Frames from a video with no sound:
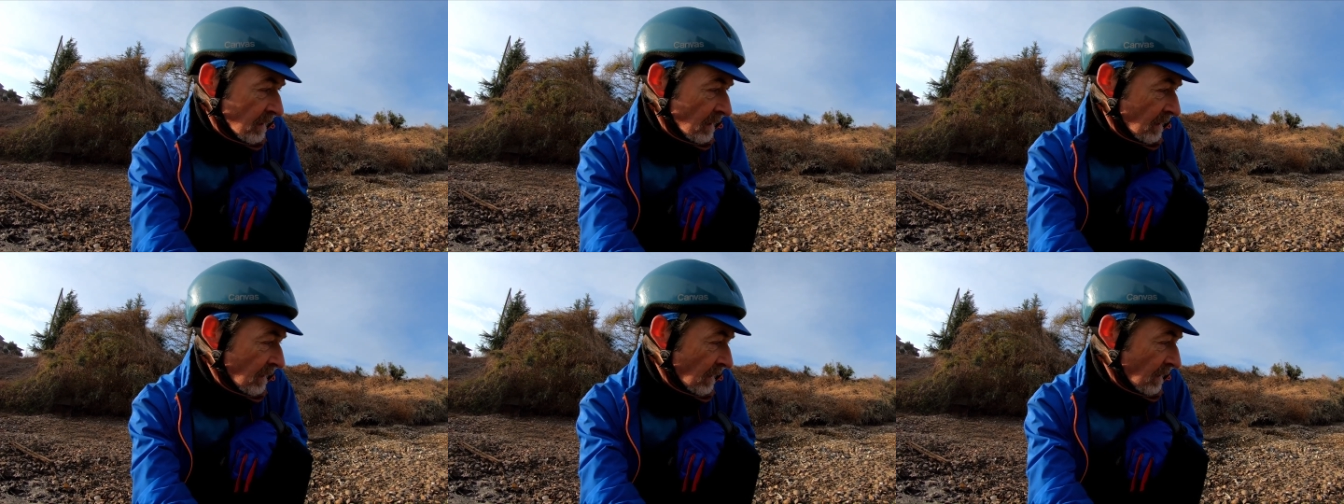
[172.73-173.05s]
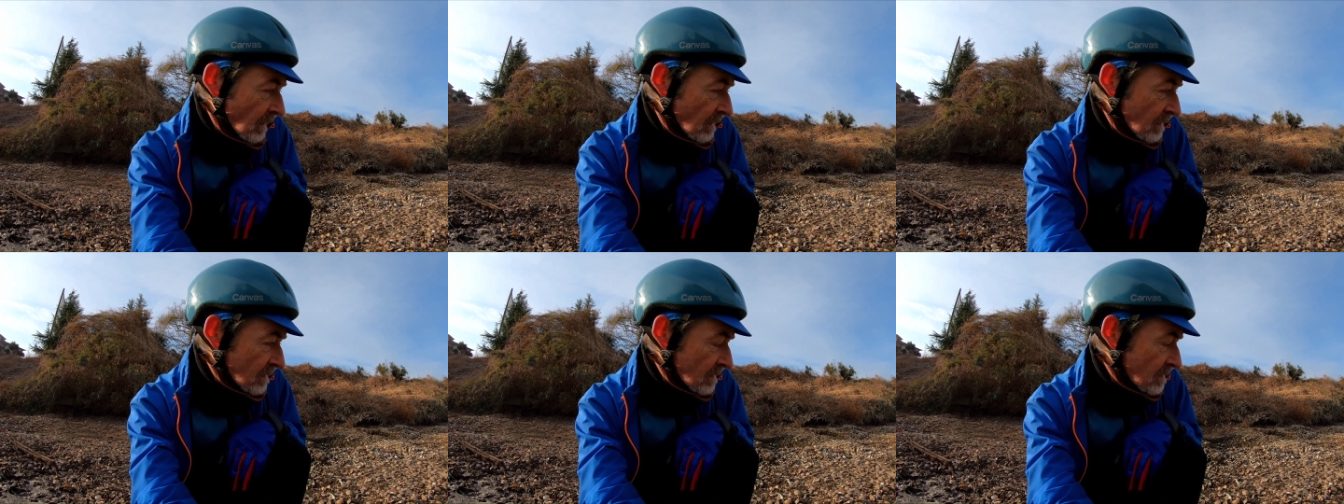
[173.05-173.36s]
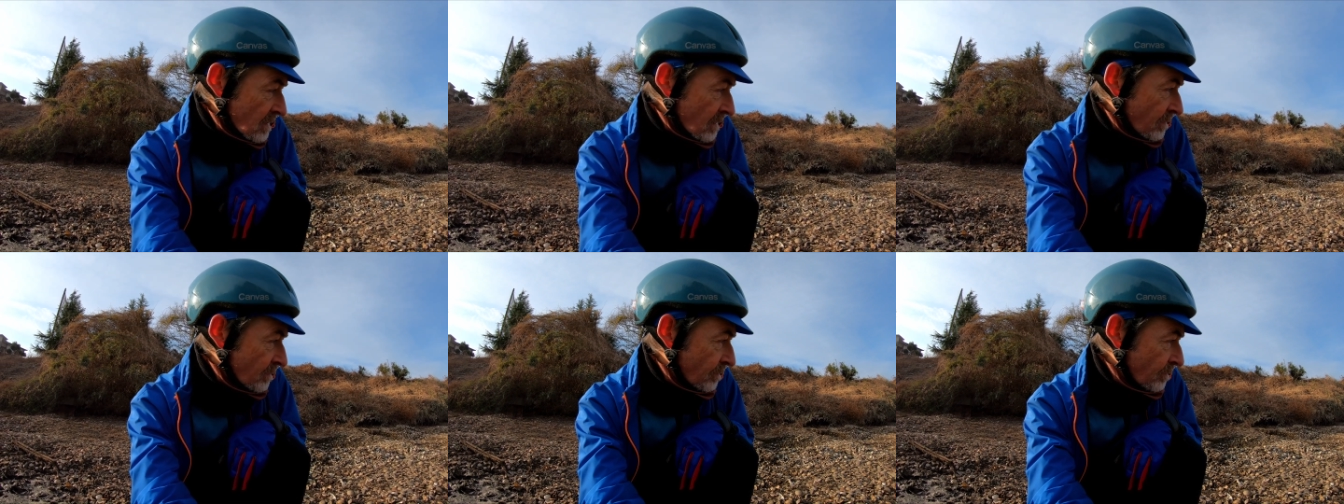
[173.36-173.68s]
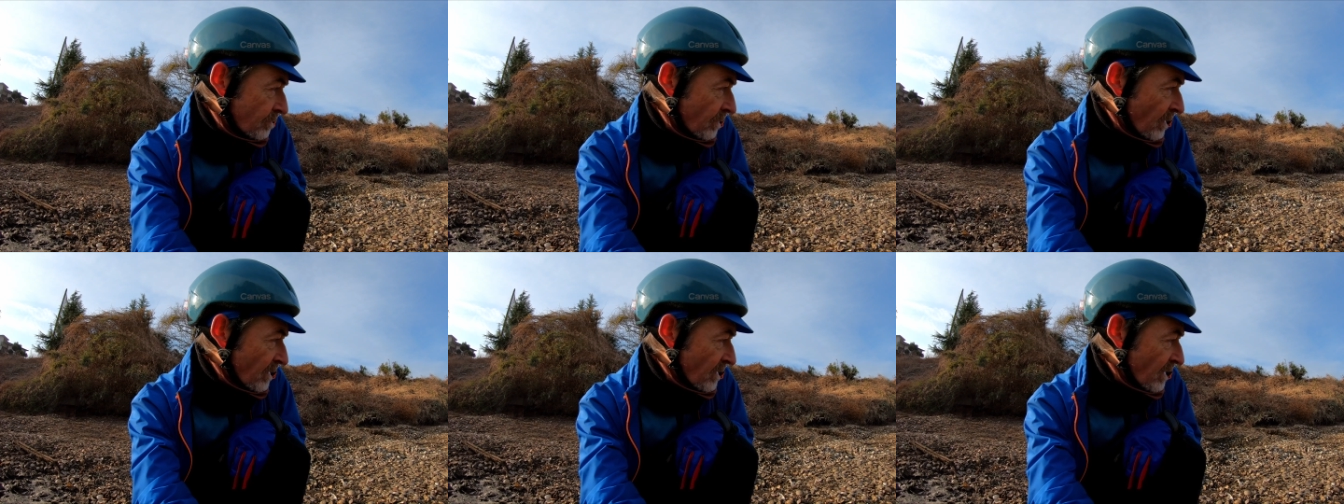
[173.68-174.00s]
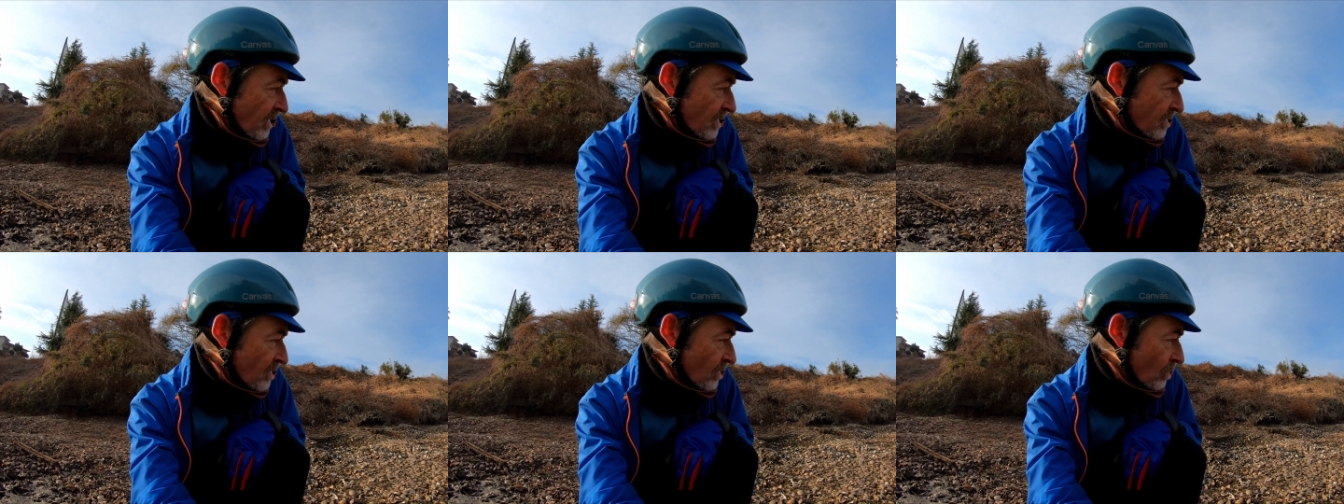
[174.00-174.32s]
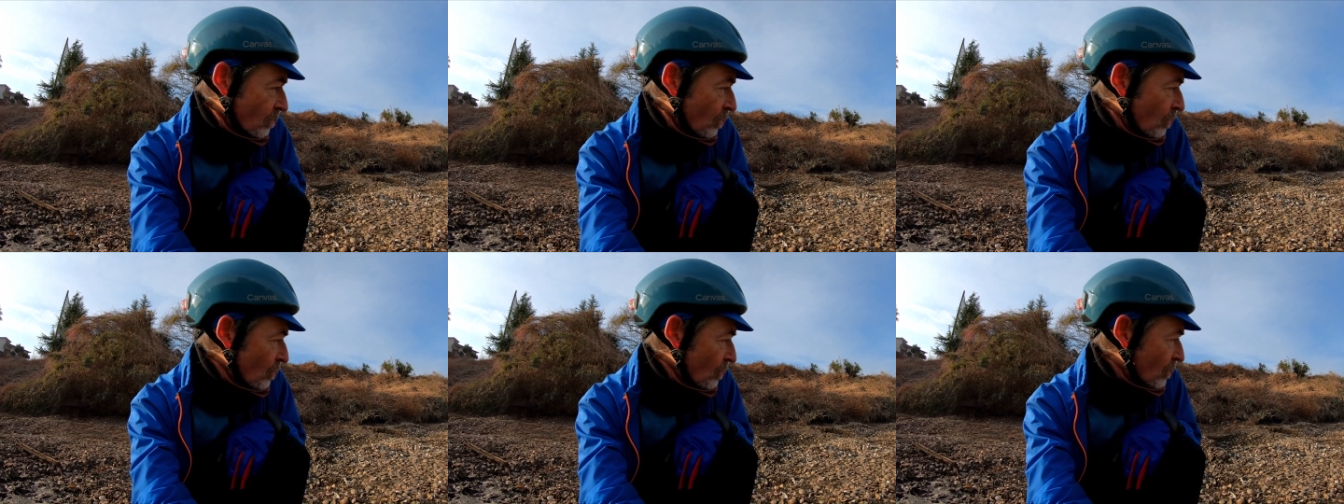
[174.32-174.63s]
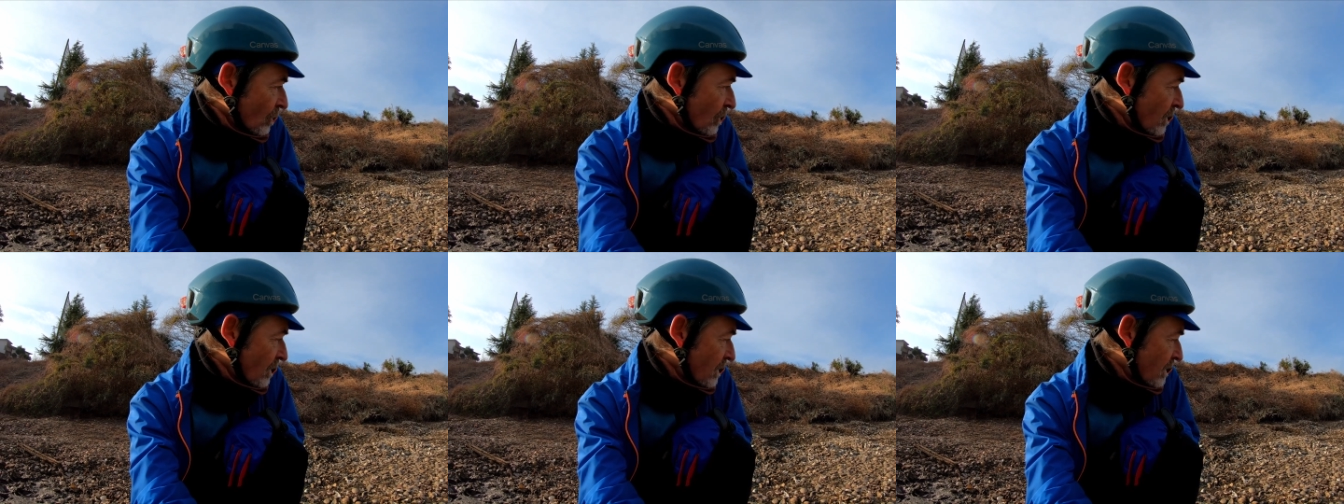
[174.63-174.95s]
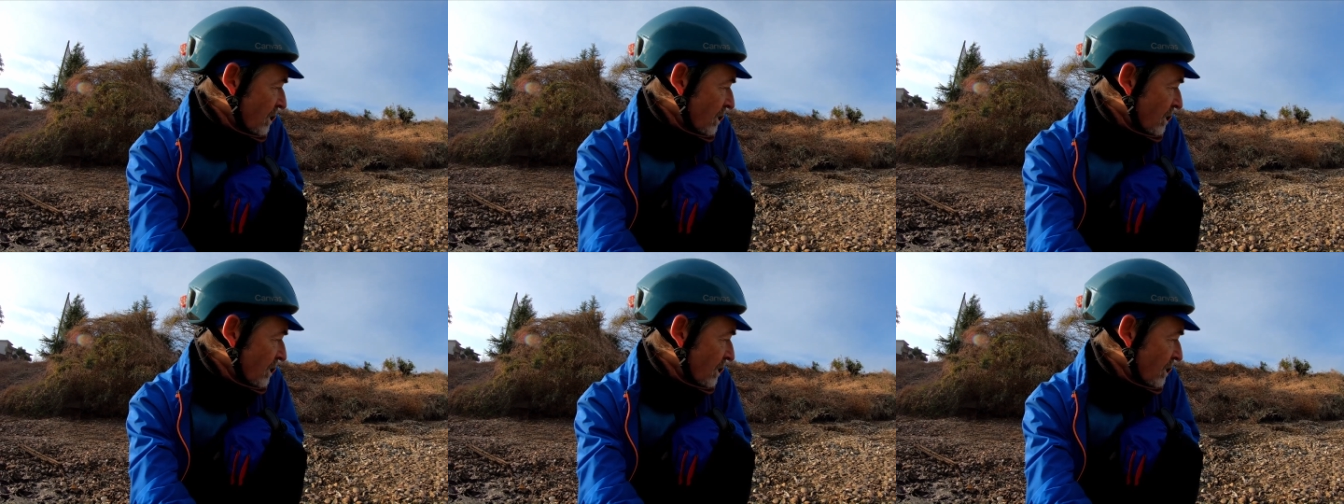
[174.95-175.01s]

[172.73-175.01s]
And by the end of the war